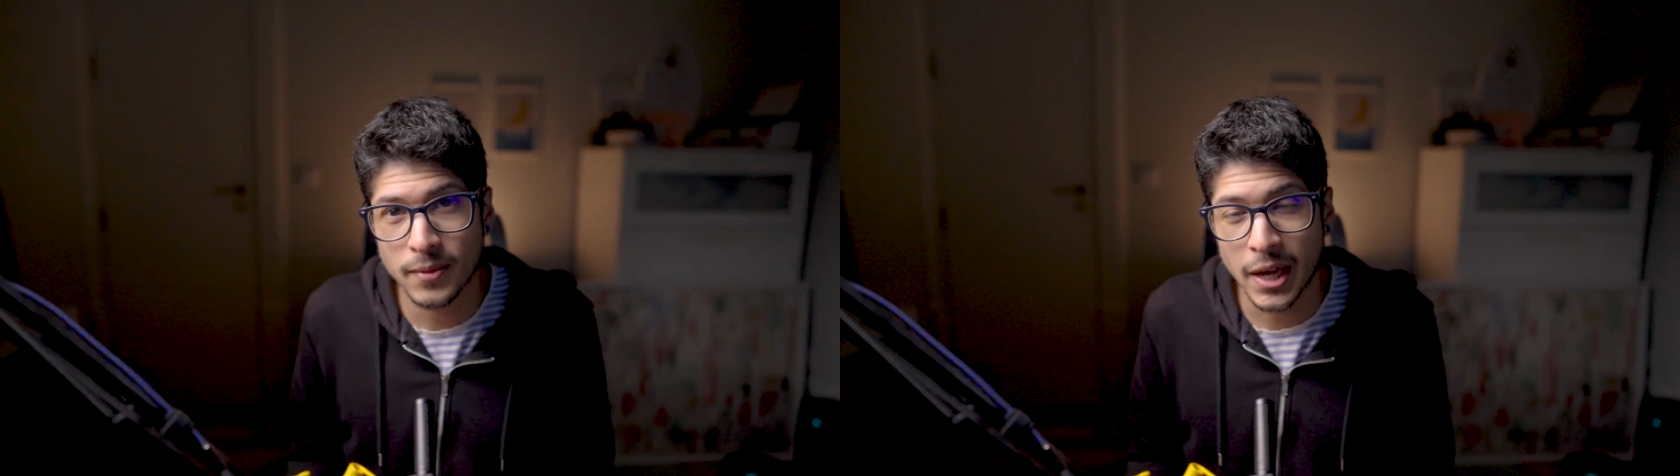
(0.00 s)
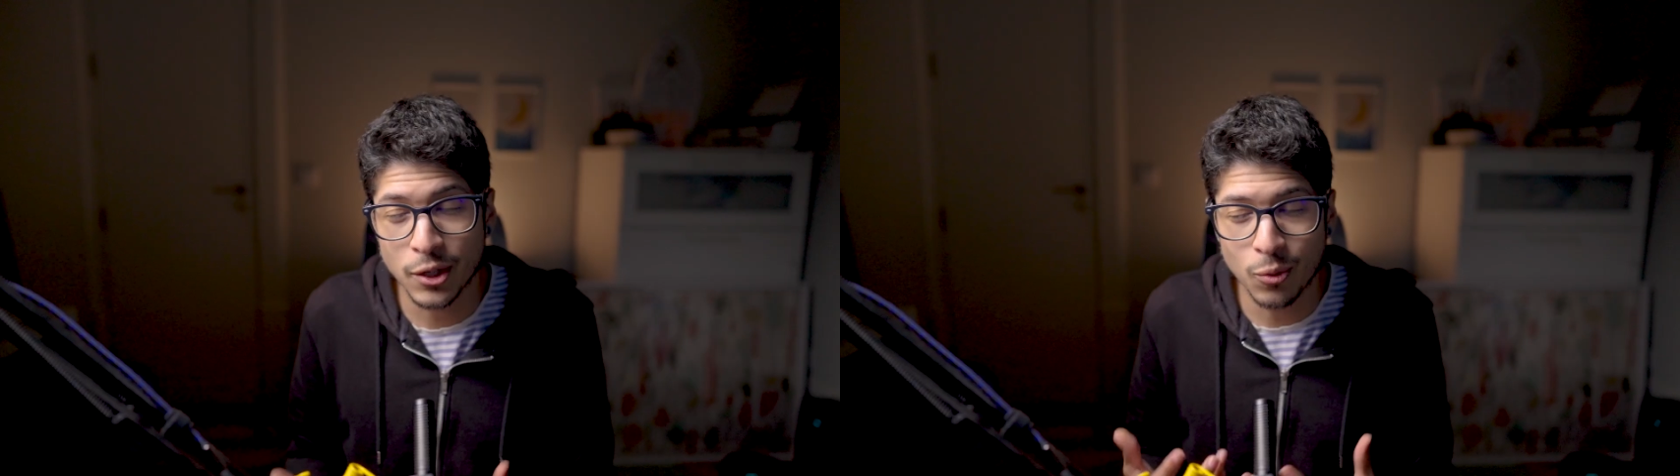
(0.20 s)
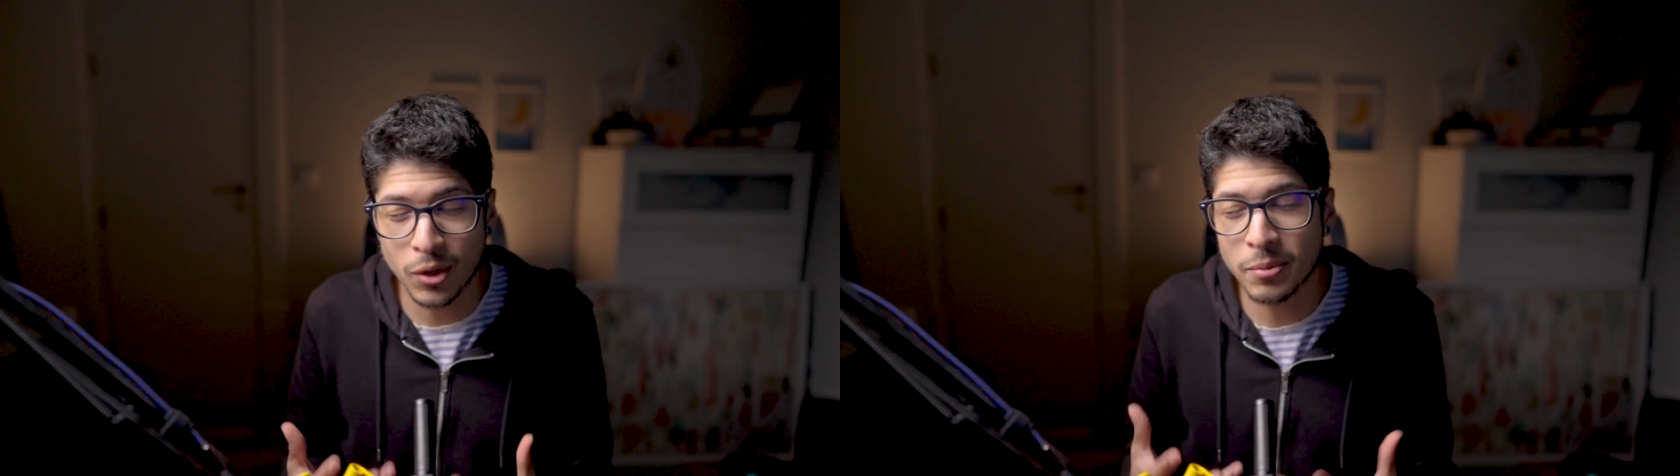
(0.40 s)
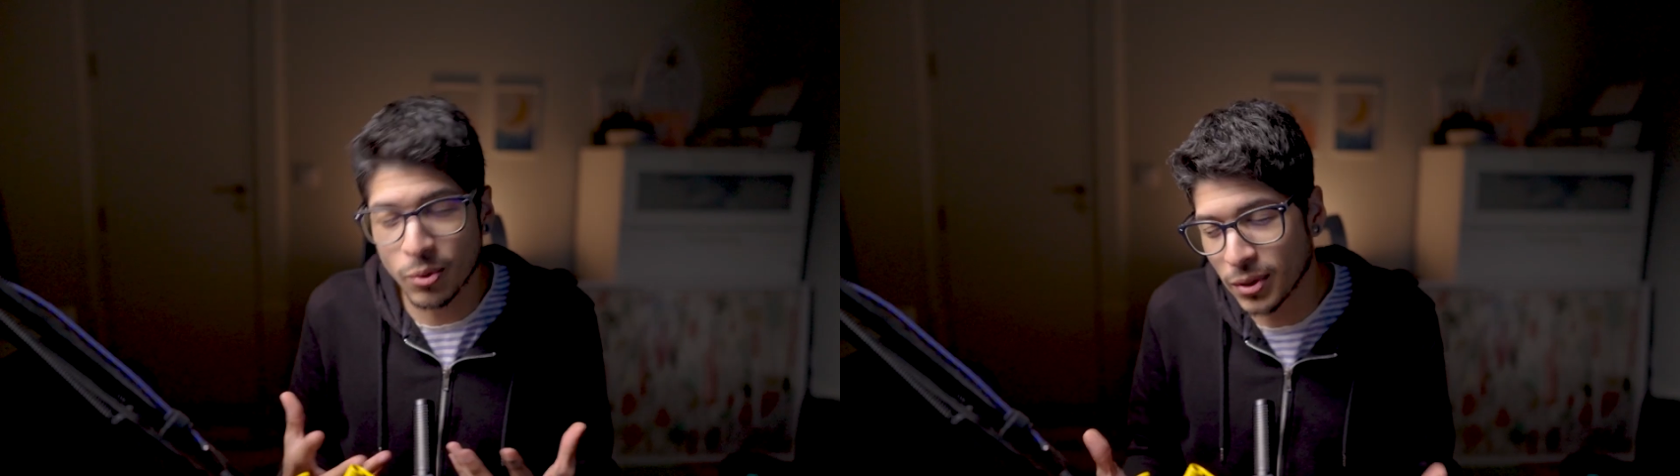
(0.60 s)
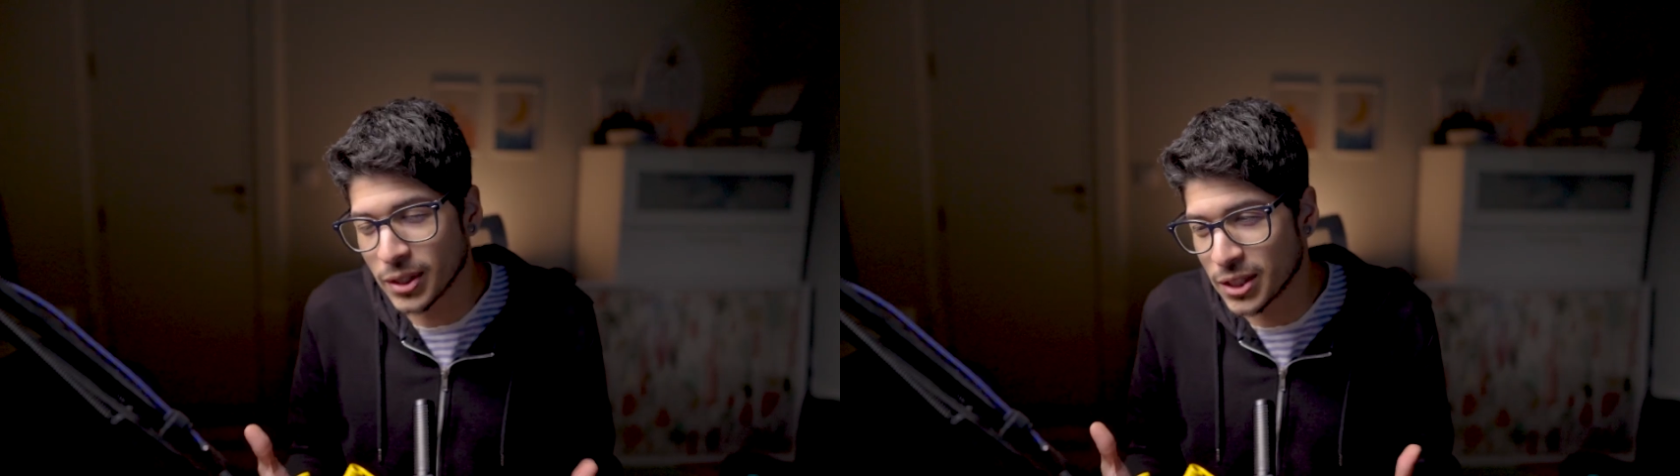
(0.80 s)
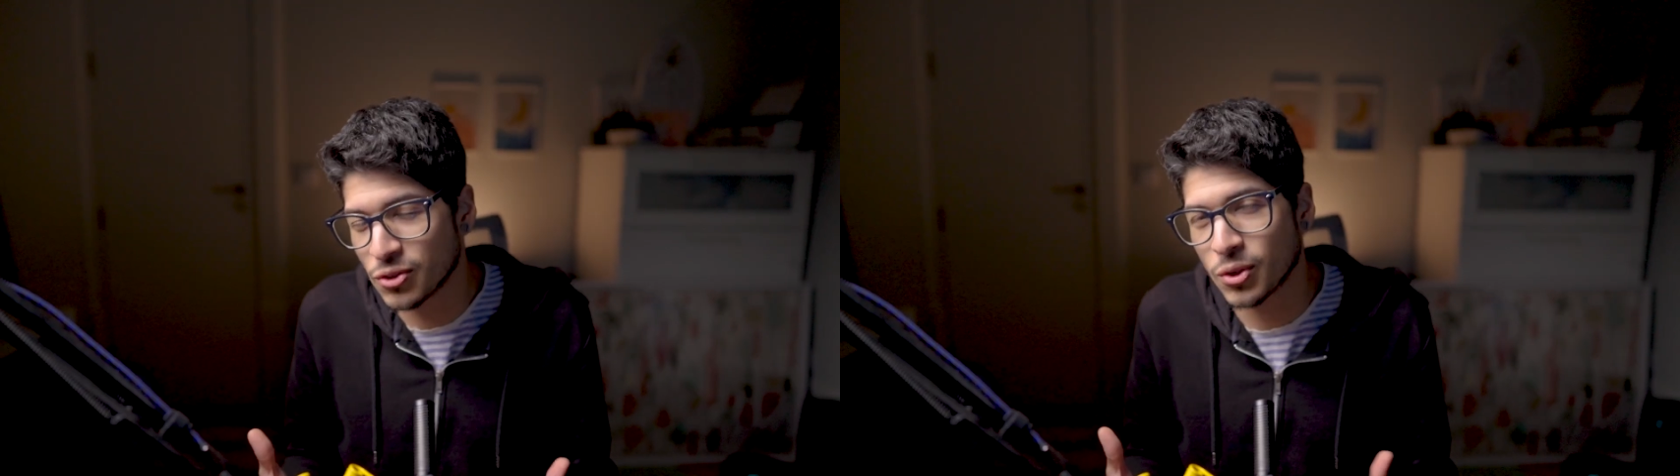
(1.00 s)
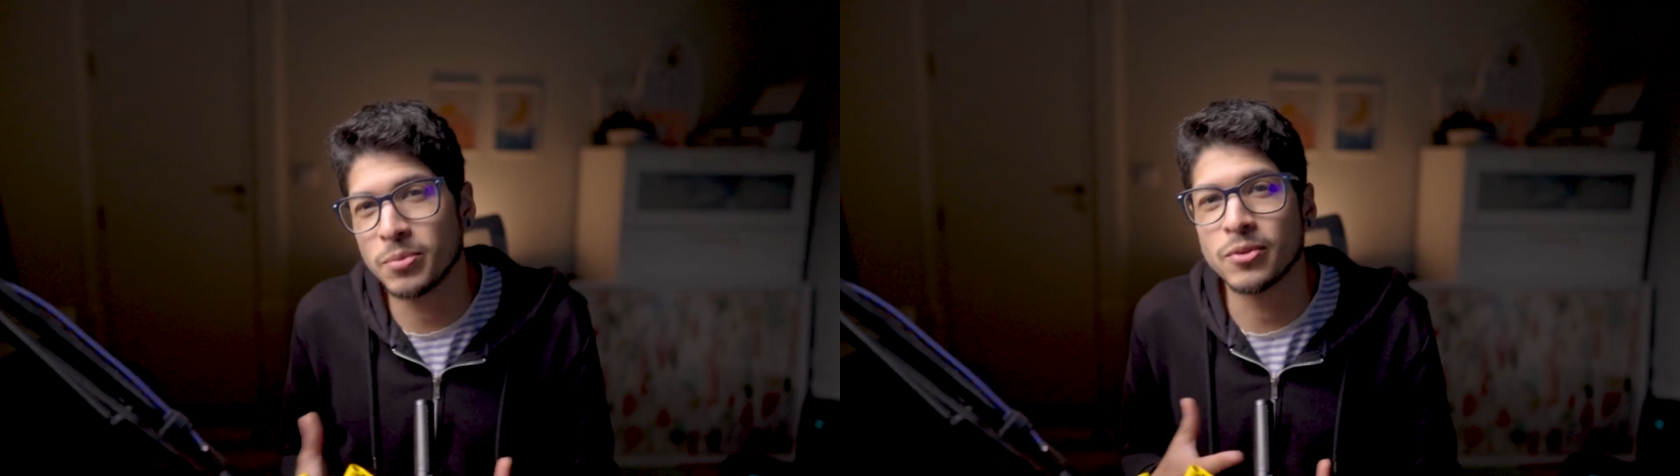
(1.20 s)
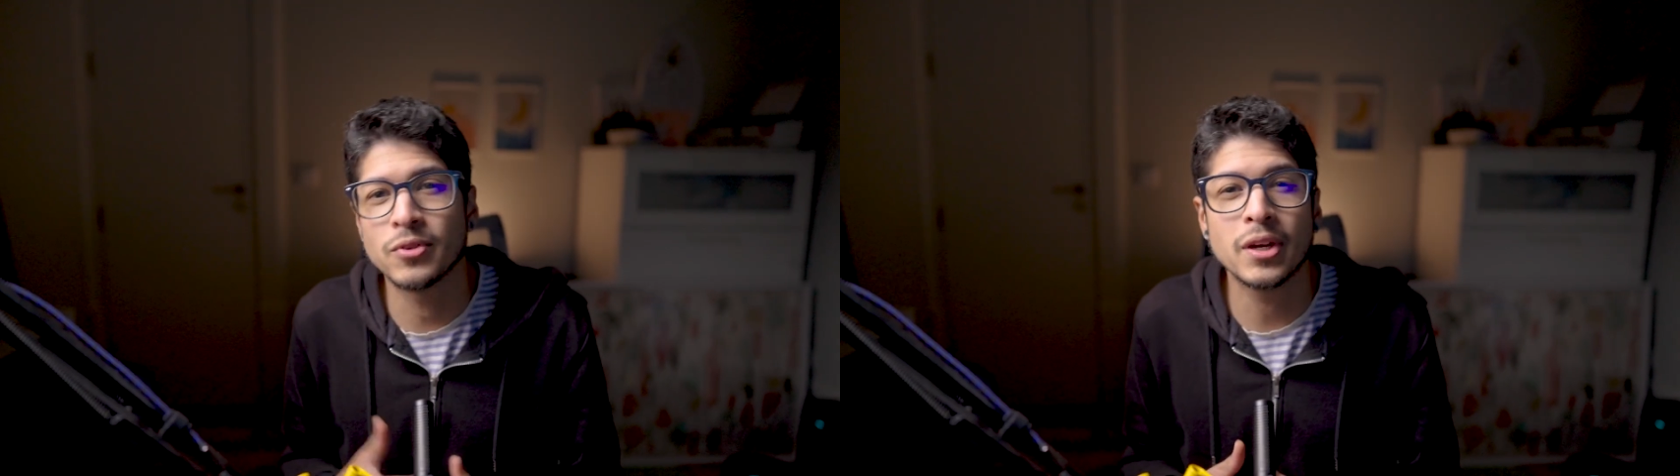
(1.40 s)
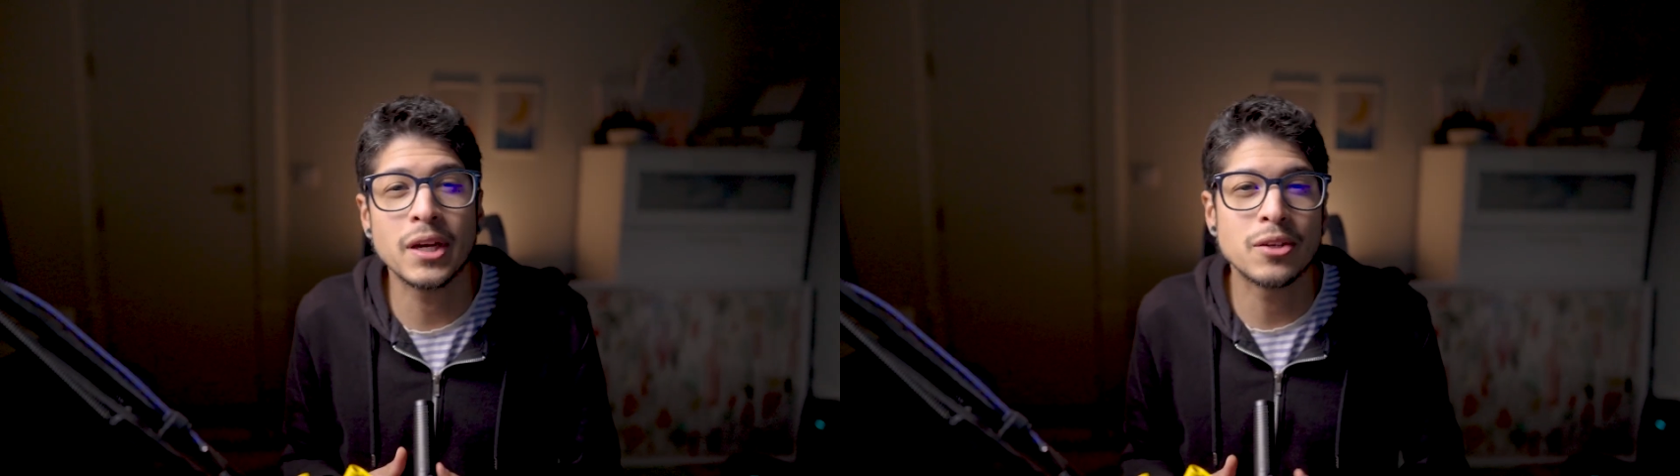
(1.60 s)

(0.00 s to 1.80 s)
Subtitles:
And you want to be really descriptive, okay?